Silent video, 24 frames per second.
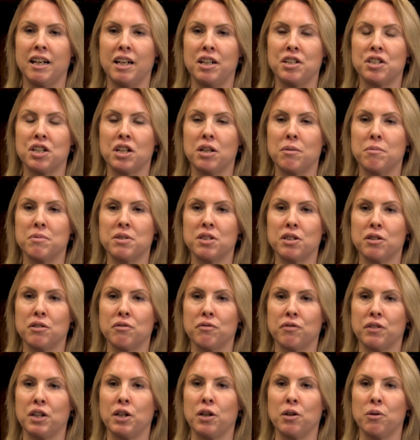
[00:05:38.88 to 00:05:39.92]
in terms
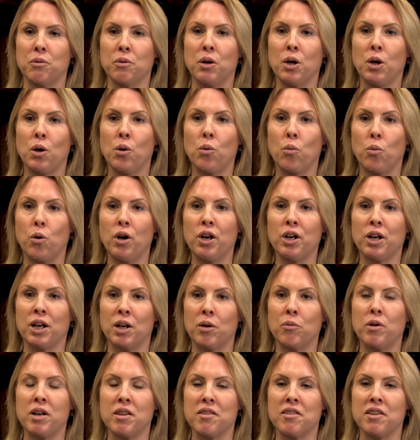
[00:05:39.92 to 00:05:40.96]
of, you know,
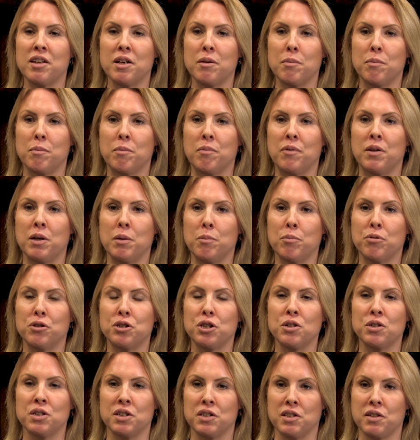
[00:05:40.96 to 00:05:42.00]
working with the the
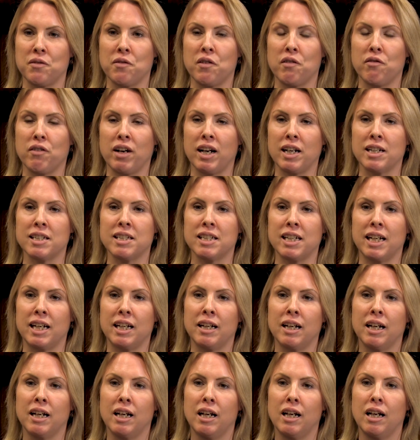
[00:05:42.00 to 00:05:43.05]
producers of the
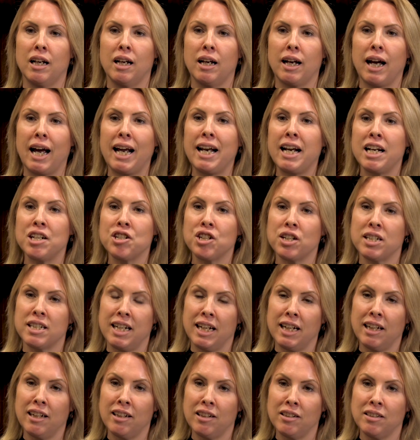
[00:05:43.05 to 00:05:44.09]
vaccine. NHS
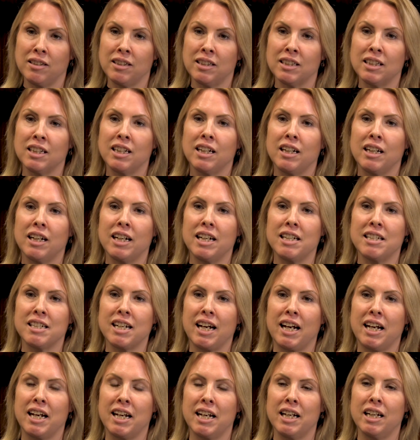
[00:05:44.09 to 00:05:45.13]
England is
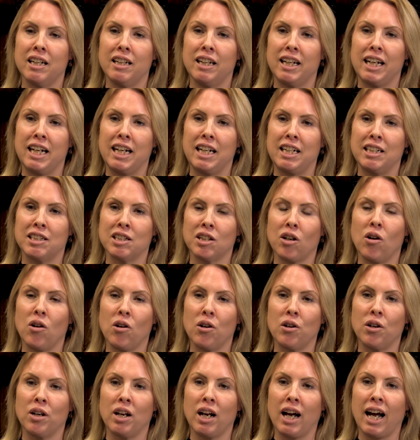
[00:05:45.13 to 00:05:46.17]
taking a lead
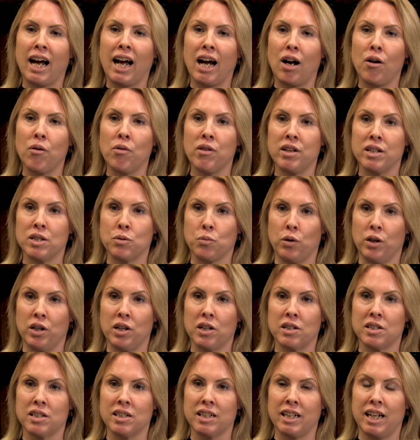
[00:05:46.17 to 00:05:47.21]
on how this
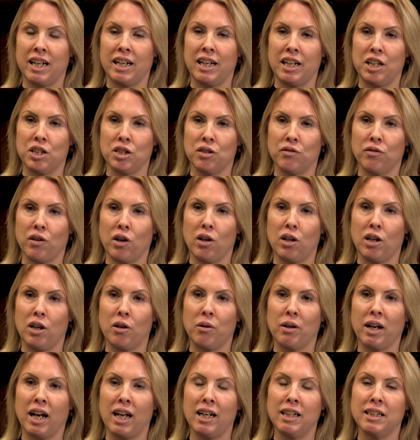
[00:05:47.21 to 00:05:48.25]
works in each of our
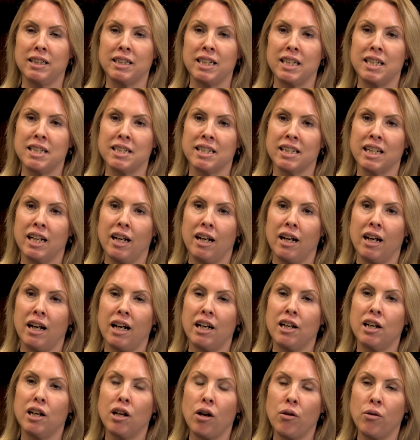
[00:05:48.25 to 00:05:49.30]
localities
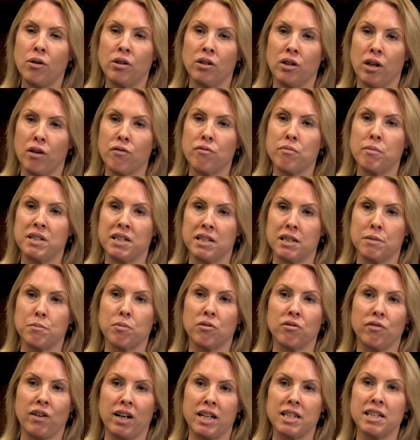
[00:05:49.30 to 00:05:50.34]
and local government is
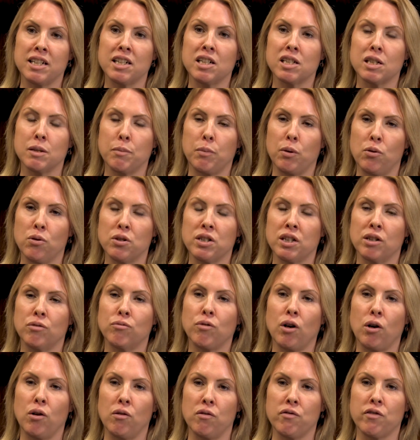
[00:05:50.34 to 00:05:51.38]
providing a
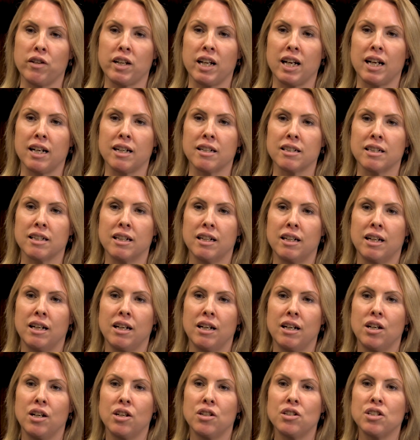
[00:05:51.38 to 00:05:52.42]
supporting role for that.
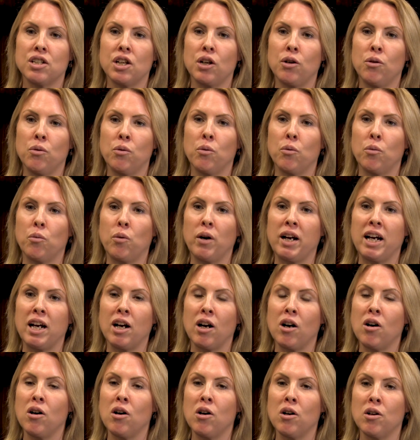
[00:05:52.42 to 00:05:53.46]
So we
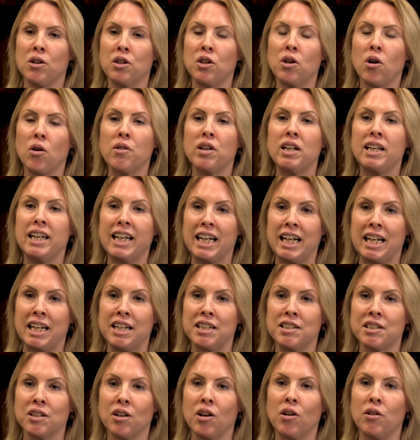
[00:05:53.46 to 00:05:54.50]
are not the
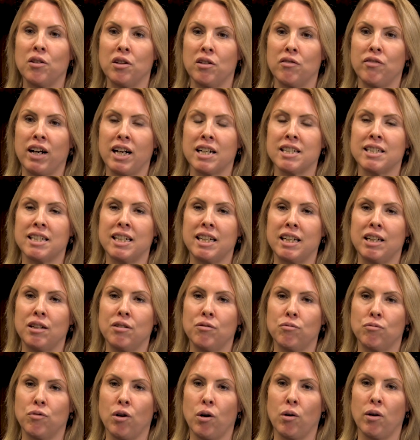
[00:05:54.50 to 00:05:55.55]
lead on the
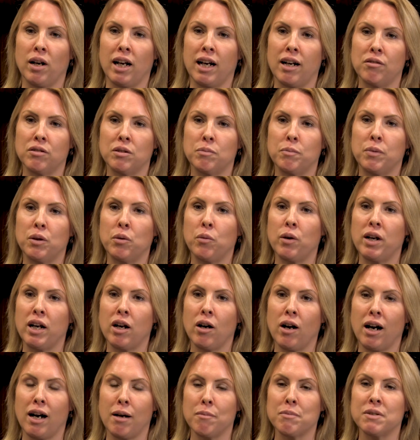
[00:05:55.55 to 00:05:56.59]
vaccine rollout, but we
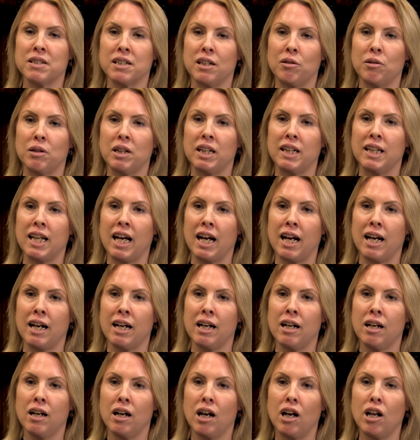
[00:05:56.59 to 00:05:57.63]
are absolutely
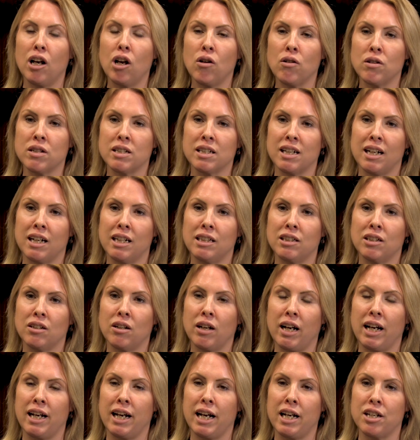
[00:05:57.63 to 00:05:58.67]
there alongside
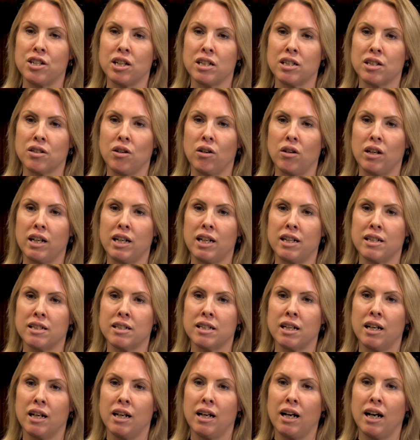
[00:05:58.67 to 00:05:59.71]
our NHS
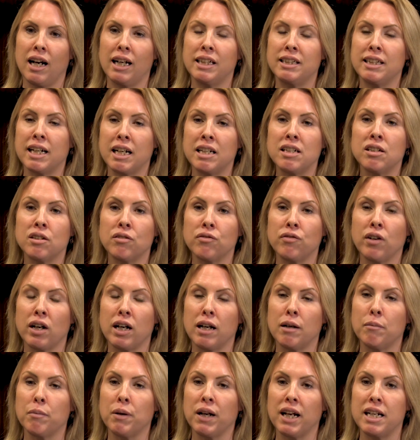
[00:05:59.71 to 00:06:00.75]
colleagues,
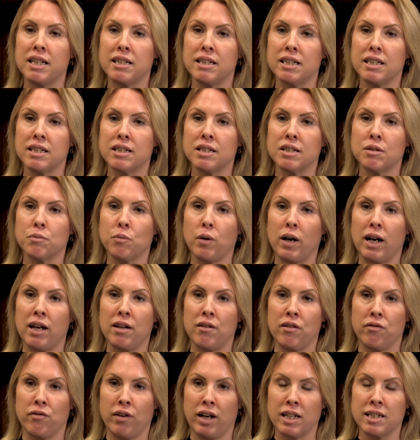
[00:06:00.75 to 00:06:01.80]
identifying places
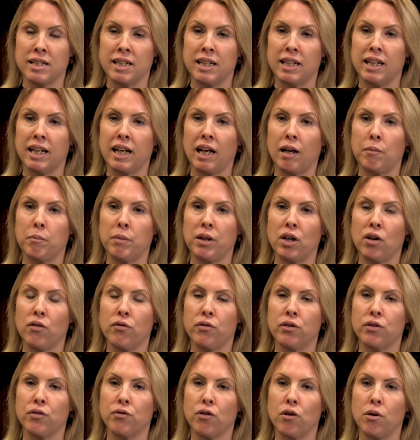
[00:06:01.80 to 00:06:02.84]
where the vaccine can be
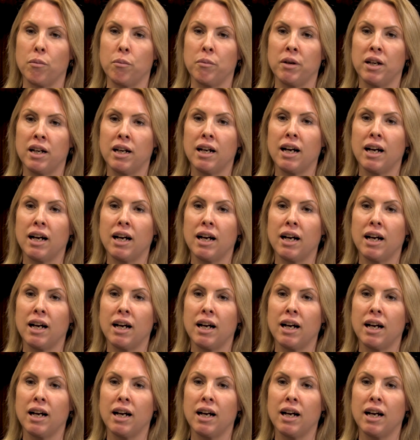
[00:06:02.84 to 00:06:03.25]
offered from